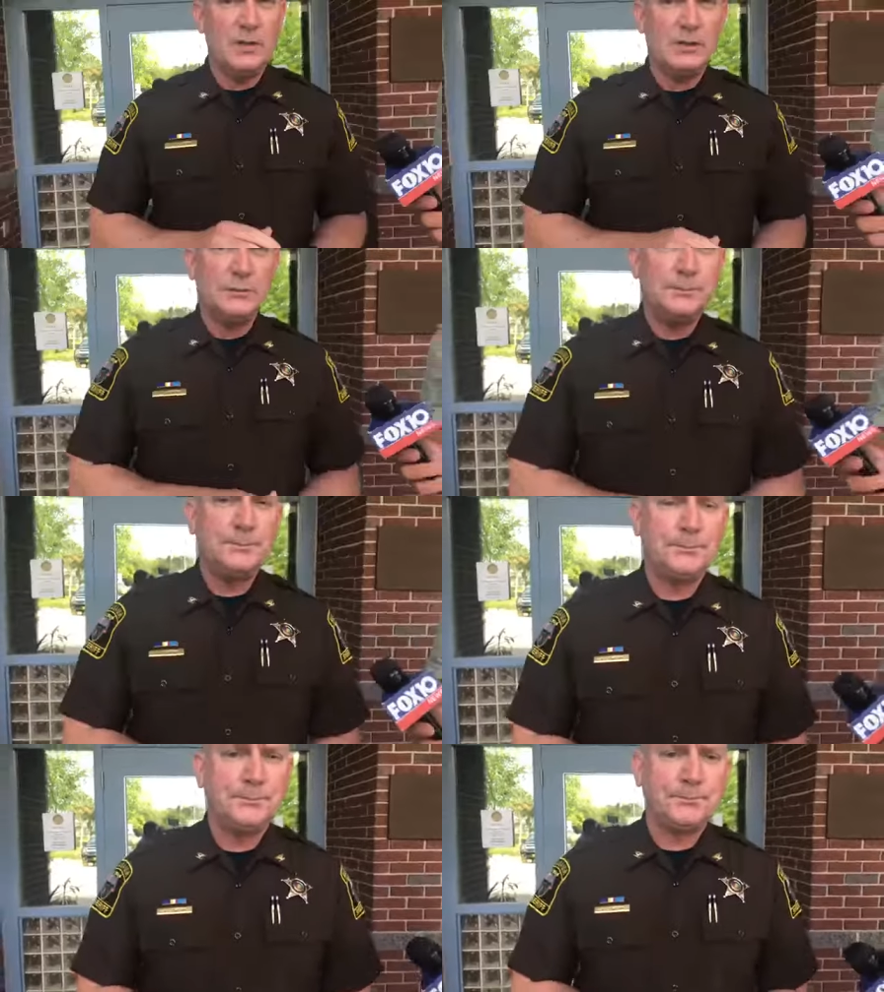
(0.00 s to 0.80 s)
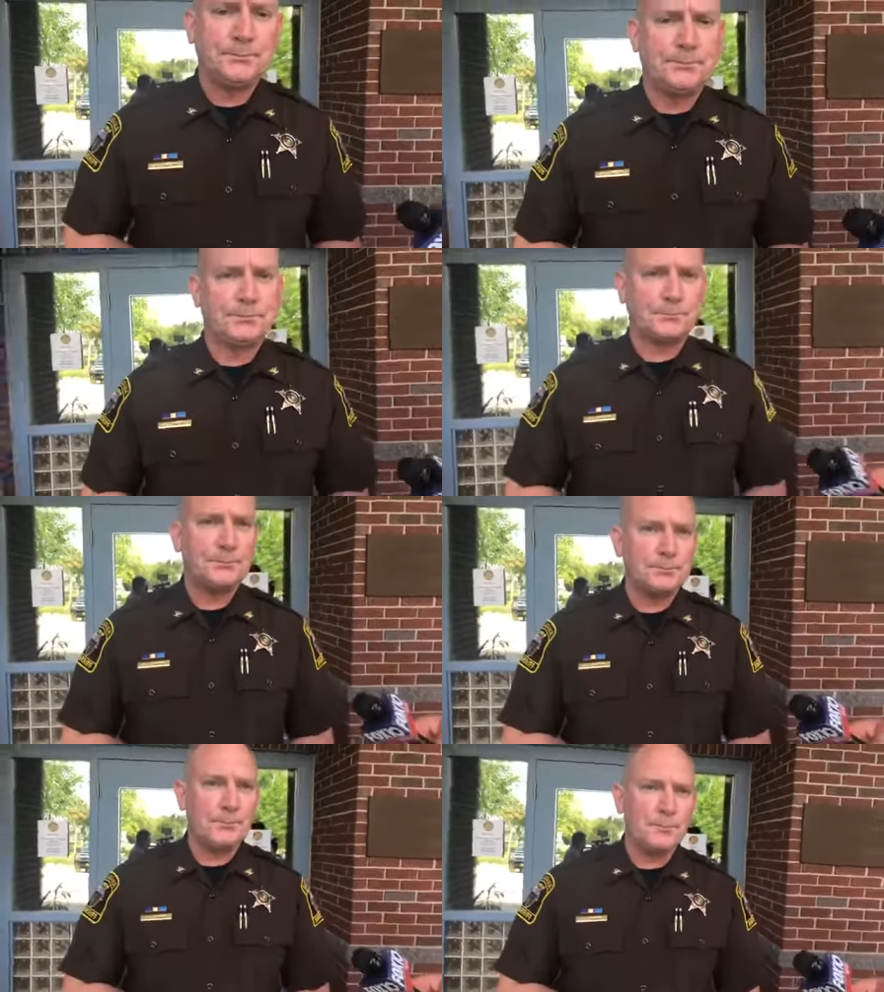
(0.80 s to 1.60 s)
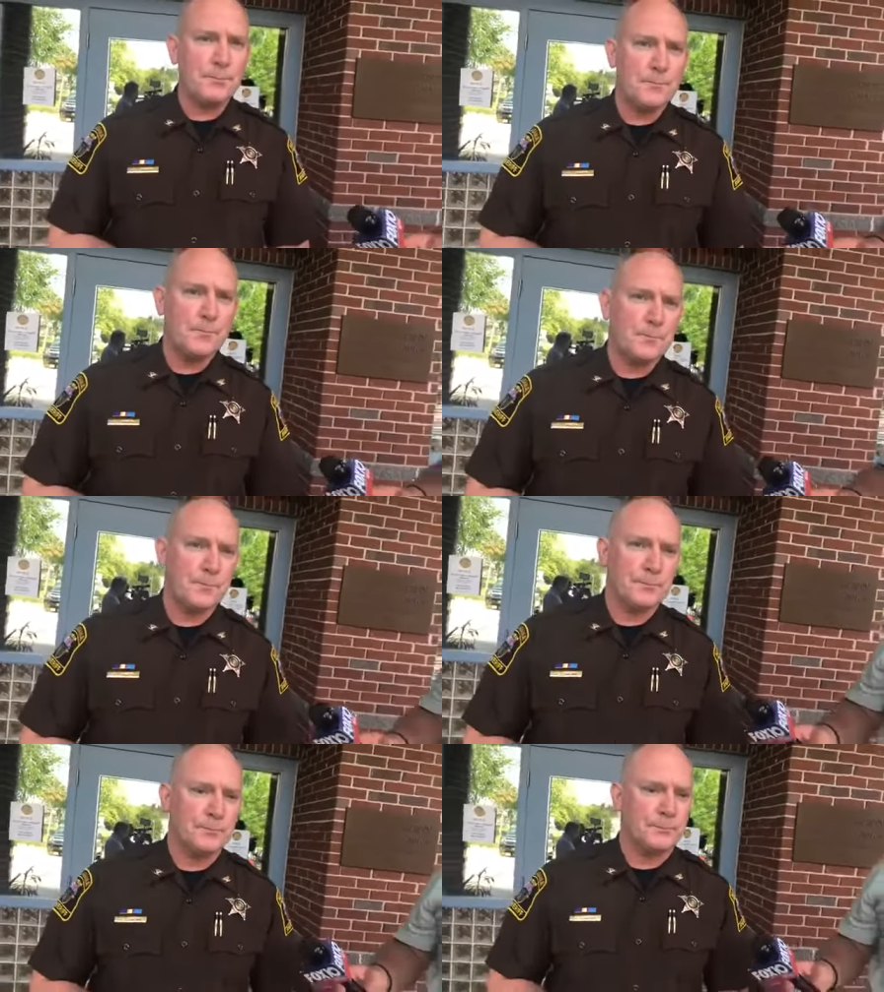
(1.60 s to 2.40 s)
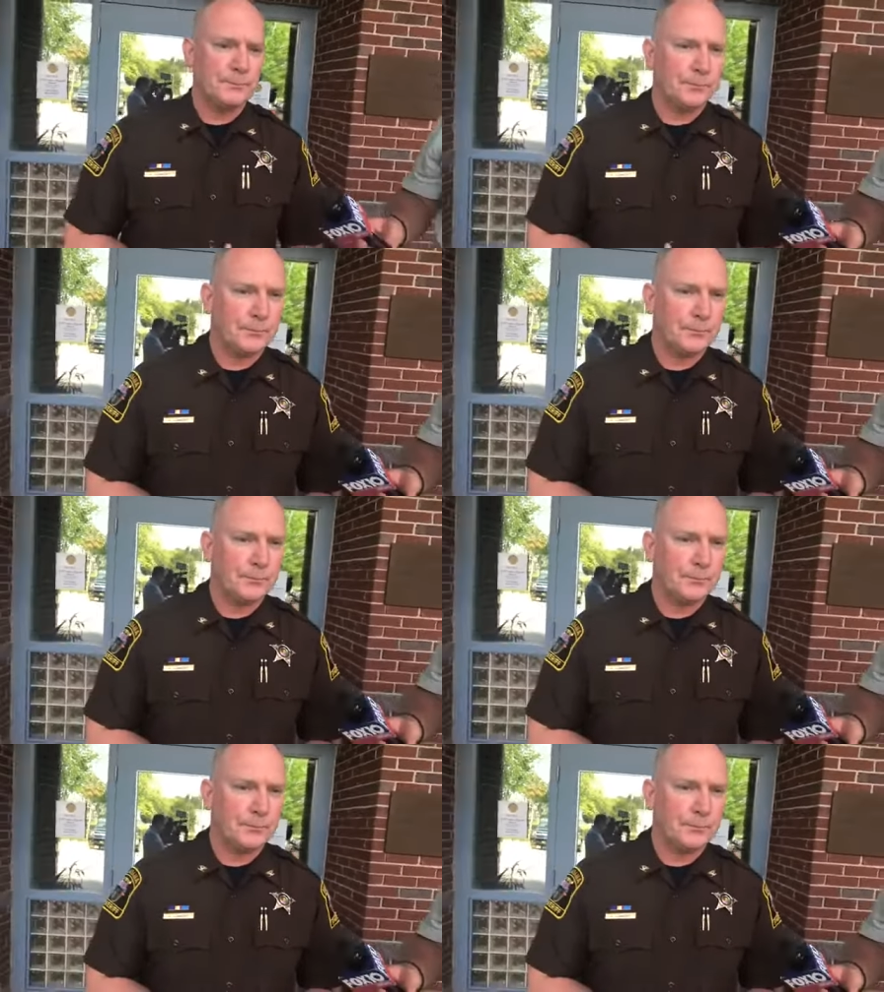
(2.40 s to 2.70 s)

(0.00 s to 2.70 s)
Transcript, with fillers: Victim. Oh, yeah. Everybody's rolling.